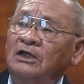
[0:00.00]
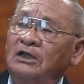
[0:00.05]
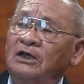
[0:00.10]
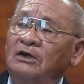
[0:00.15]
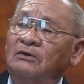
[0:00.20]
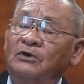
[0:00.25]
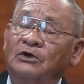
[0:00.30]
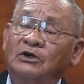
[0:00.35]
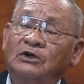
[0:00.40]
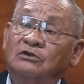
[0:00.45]

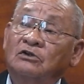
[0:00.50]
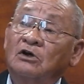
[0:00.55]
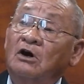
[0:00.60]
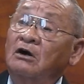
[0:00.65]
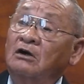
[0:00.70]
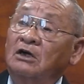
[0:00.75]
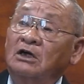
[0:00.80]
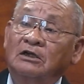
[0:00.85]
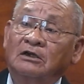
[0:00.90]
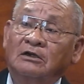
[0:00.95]
they were
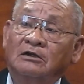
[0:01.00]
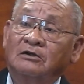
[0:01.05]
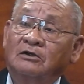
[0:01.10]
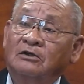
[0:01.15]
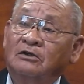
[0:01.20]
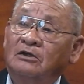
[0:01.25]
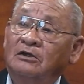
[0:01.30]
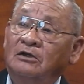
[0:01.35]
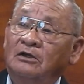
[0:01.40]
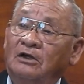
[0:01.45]
talking
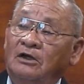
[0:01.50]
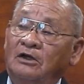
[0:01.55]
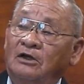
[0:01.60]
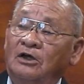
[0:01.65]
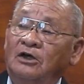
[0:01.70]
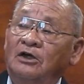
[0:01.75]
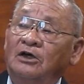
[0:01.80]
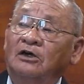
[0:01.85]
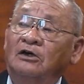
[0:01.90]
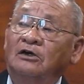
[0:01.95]
uh,